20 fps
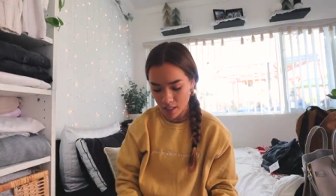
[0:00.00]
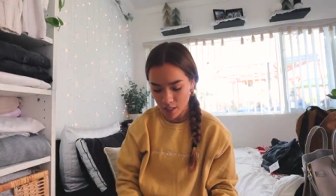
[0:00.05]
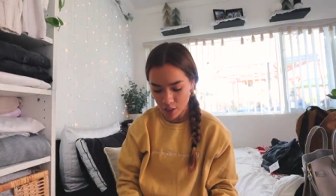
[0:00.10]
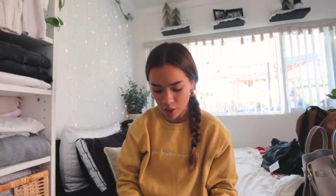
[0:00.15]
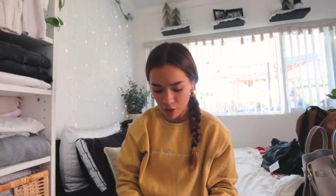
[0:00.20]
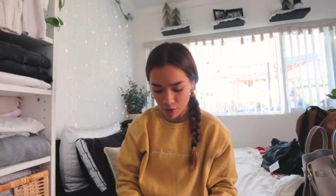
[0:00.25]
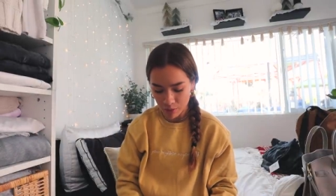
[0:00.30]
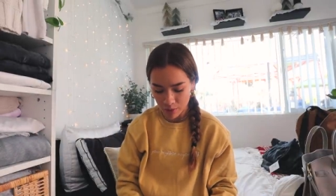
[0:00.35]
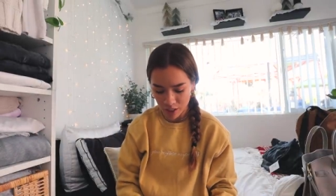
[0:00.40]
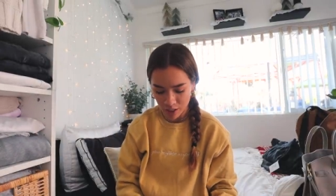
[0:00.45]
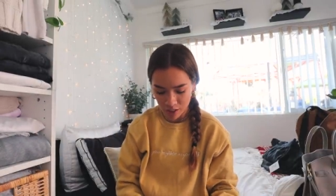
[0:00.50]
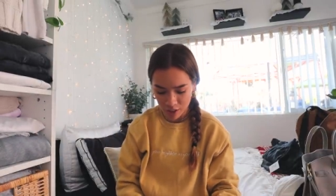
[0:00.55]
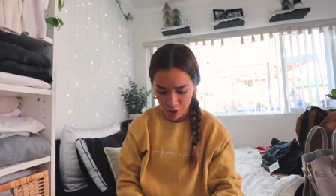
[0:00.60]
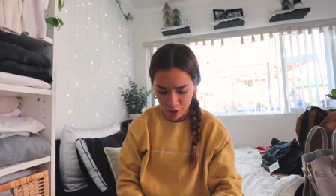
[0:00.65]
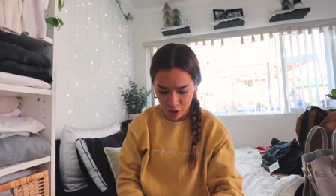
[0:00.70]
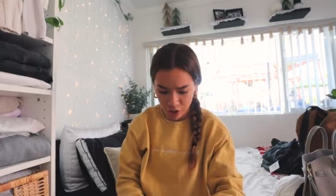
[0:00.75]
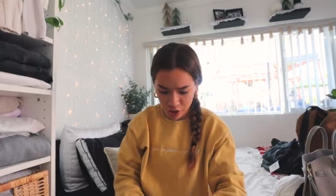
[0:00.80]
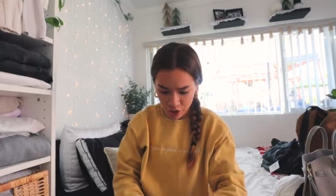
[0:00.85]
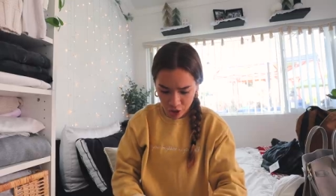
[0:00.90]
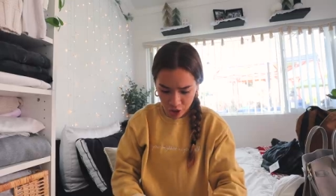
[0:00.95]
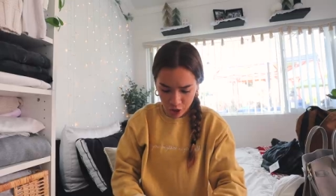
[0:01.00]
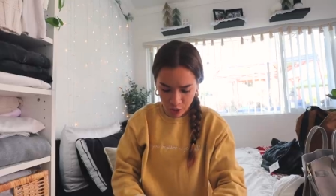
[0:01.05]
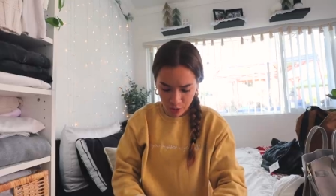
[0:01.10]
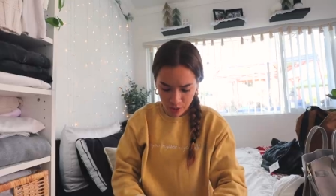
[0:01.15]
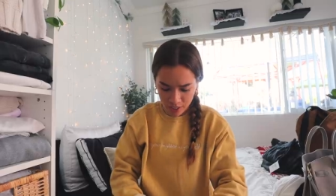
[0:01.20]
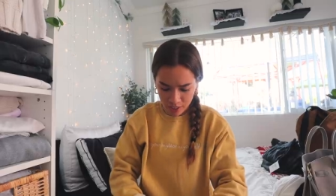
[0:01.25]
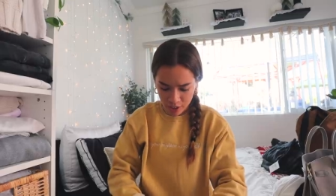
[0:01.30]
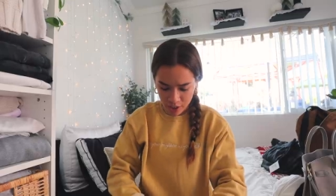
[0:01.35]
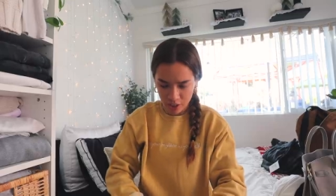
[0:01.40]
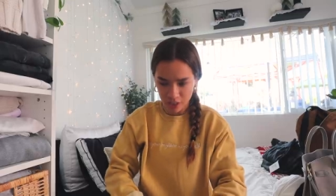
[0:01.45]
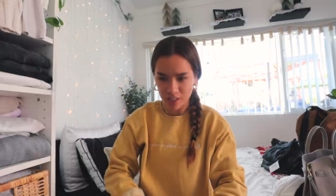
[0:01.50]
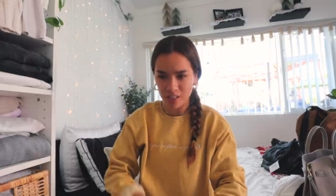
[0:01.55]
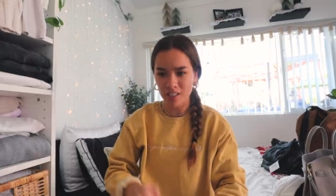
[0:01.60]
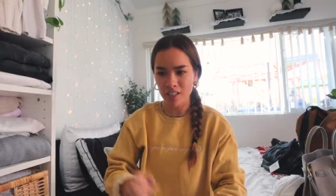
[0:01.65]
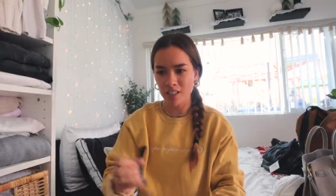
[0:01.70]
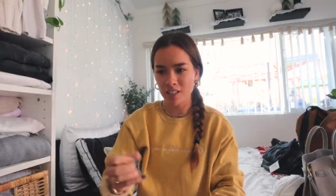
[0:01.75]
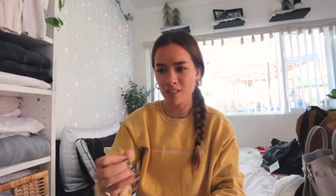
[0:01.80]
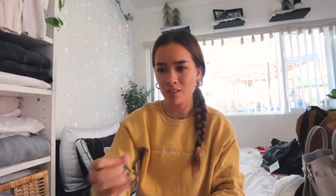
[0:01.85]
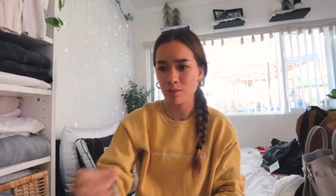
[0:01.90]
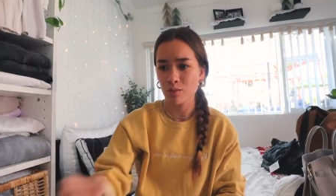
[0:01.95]
so I'm not gonna show it just in
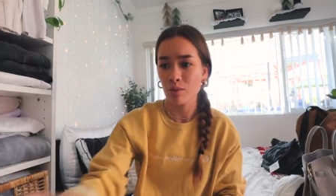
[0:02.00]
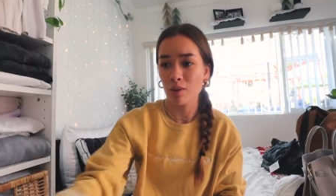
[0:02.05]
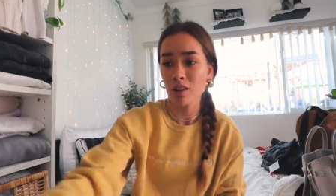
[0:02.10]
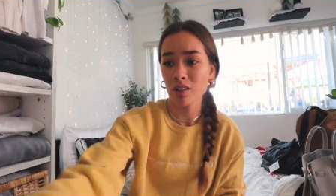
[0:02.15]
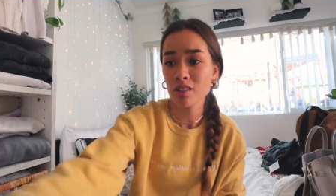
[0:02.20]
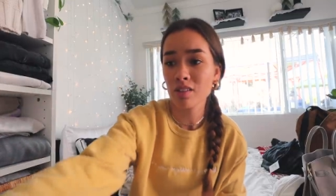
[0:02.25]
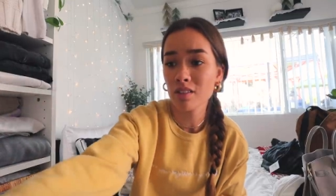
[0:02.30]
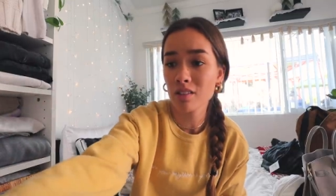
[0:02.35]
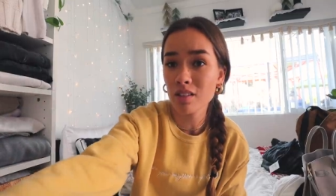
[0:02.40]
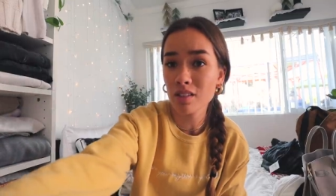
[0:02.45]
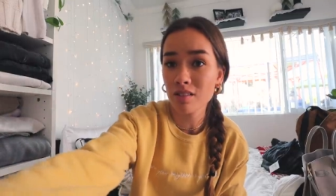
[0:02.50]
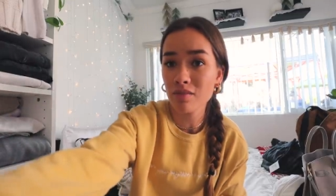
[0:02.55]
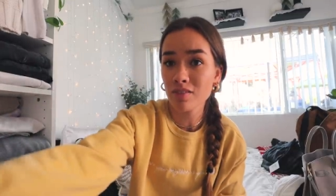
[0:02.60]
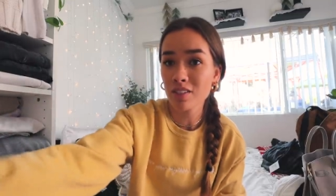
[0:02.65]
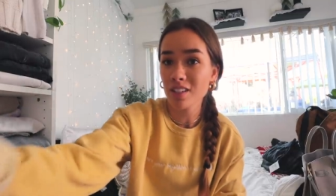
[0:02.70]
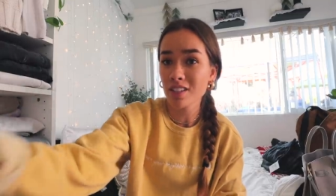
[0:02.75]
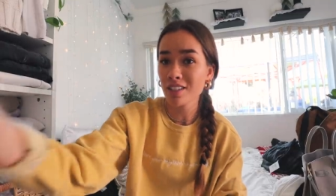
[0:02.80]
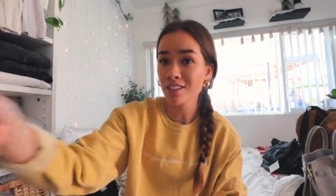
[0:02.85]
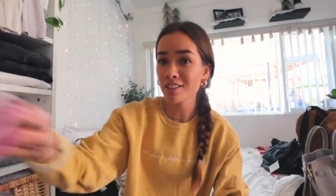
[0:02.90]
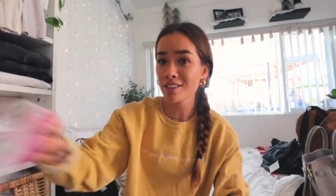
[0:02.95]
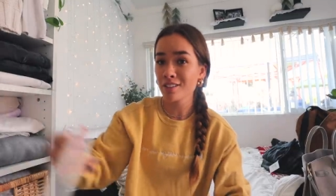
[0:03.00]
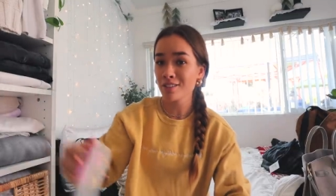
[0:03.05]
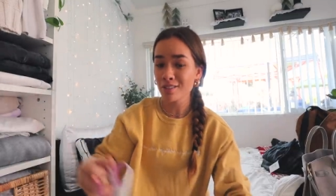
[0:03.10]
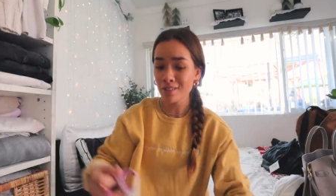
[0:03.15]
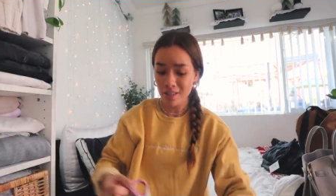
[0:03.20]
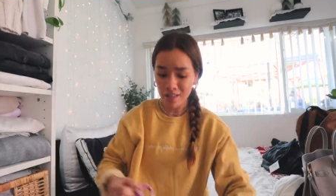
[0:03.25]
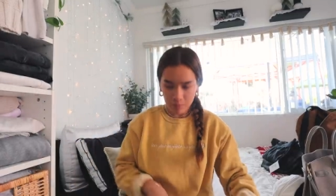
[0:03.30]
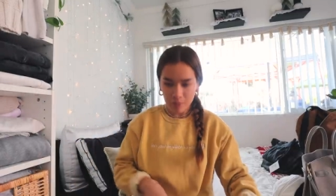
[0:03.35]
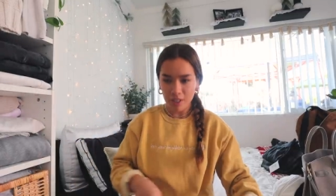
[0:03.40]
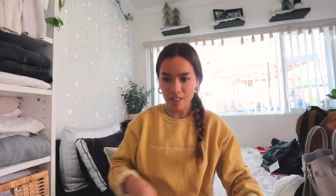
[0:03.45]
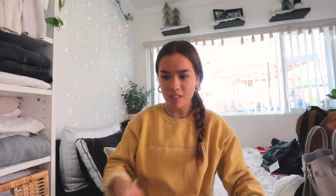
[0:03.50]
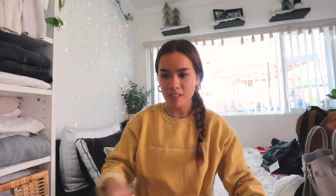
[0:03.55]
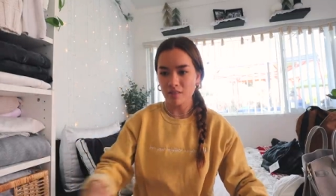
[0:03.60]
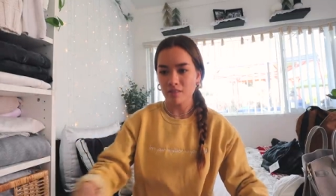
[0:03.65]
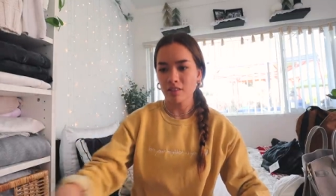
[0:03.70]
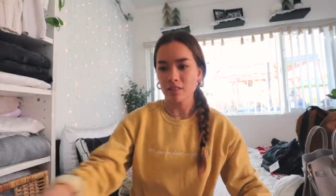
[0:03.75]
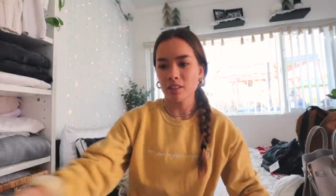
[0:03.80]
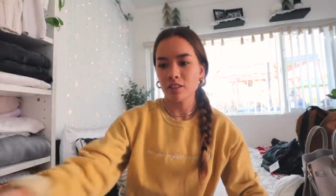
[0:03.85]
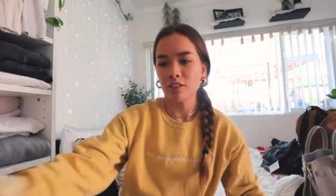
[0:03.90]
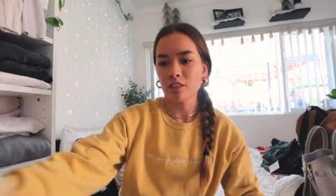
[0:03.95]
case he watches this video because
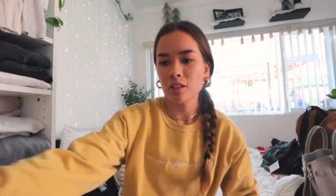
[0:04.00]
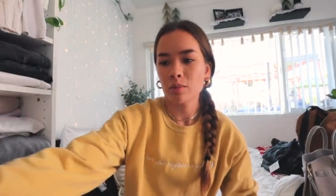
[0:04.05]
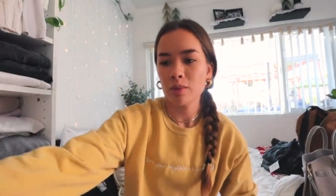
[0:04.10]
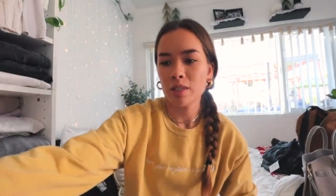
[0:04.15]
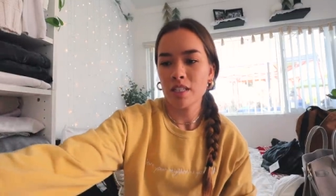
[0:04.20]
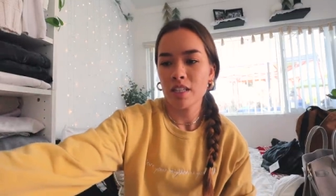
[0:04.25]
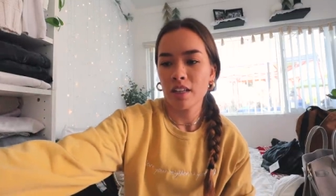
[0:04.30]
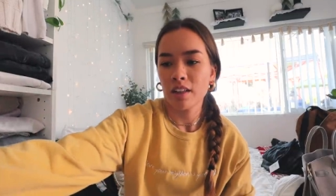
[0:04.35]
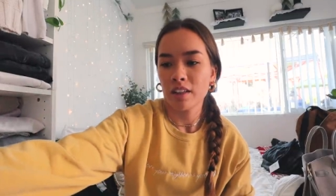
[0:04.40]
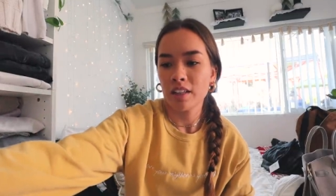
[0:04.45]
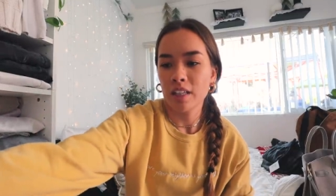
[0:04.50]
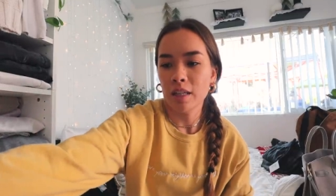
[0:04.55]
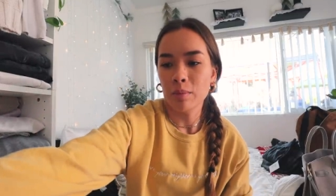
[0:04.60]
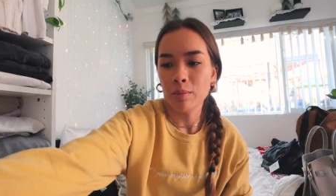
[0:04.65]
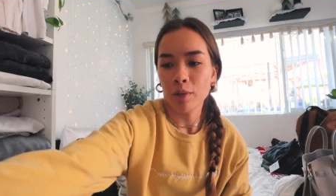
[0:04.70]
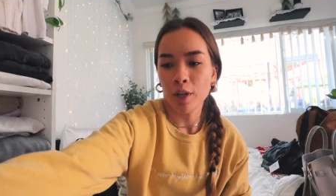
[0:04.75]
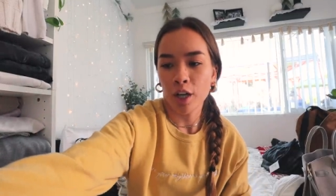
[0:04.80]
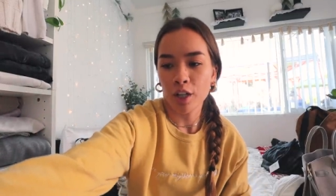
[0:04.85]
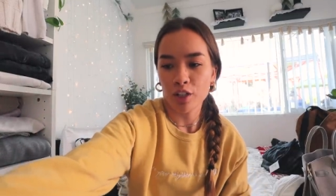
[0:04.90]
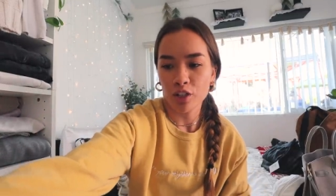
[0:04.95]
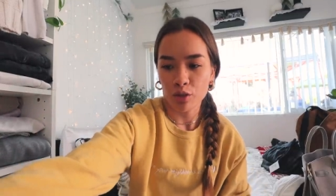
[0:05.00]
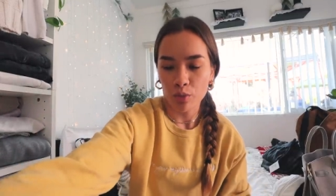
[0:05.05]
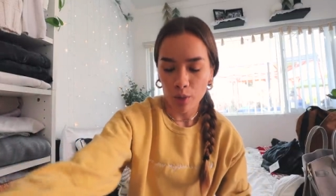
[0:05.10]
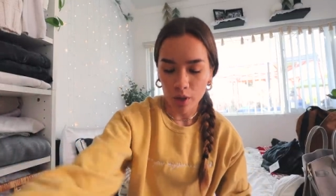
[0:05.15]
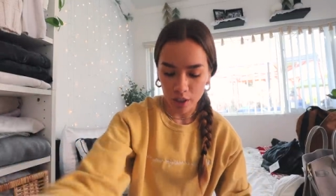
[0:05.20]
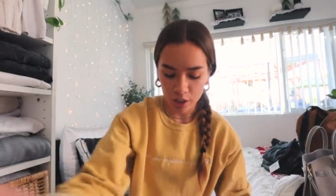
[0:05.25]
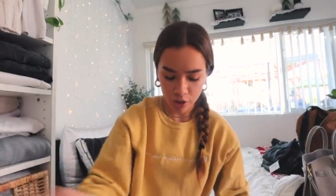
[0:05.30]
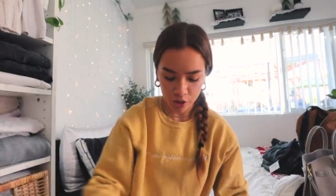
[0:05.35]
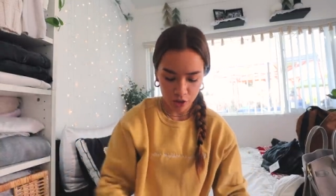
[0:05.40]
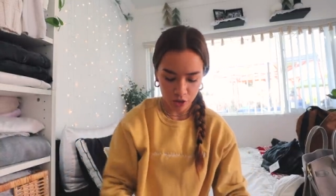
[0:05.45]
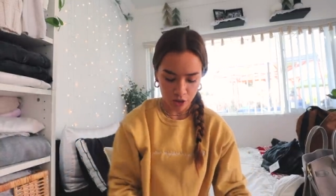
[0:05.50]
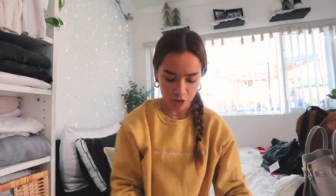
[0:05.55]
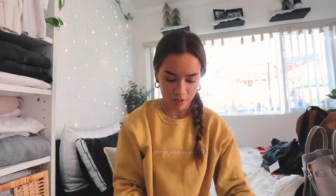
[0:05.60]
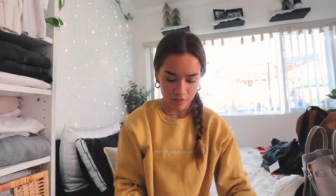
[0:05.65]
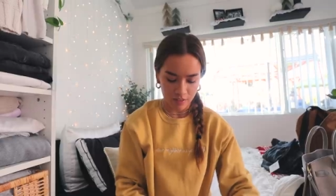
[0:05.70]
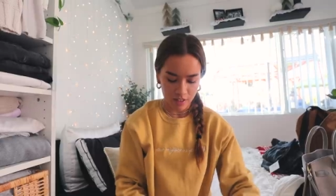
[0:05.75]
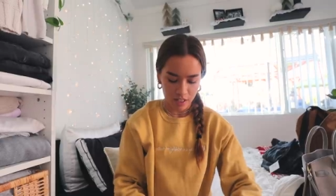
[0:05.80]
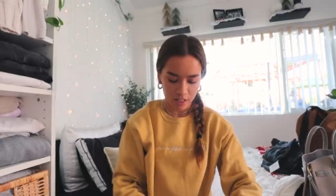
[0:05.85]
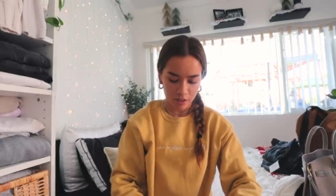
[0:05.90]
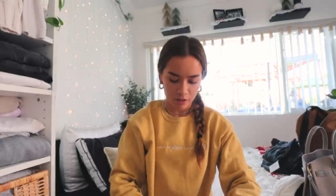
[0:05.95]
I've literally been telling him not to watch
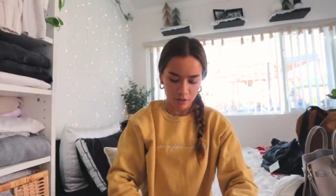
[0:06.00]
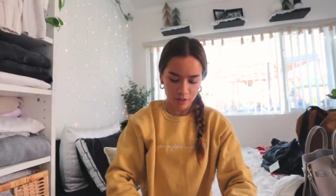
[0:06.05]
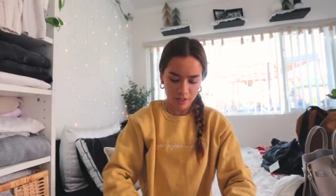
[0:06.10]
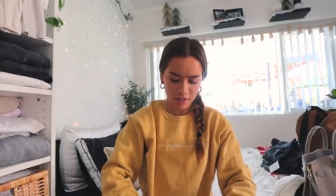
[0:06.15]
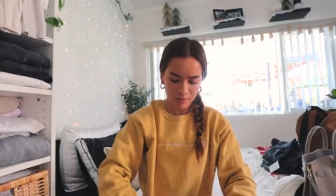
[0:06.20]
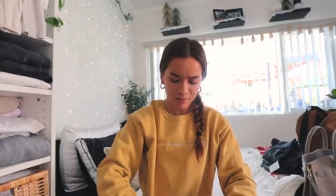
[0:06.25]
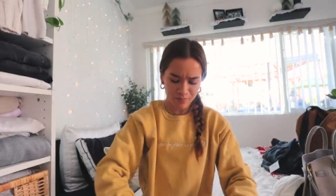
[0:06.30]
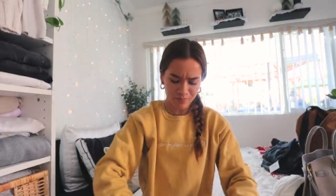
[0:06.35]
certain videos